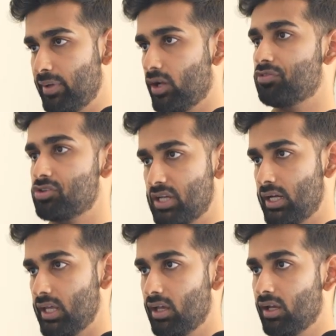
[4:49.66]
fabric of
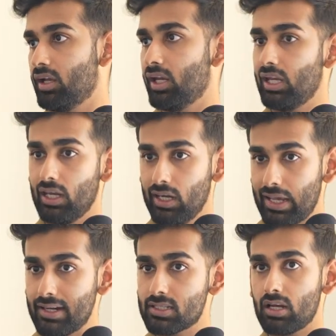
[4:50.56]
society. In
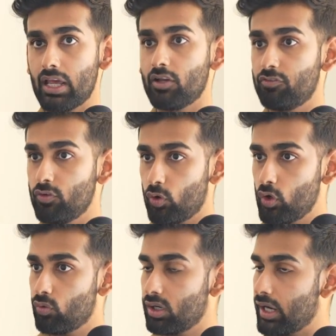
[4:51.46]
India, it's like if you
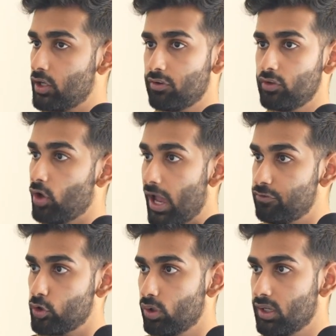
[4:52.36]
want to work 9 to 5, you
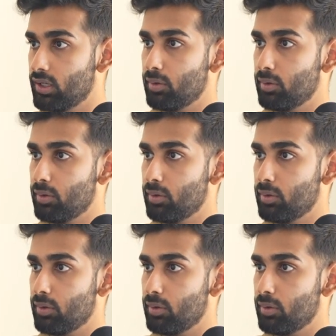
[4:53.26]
have to.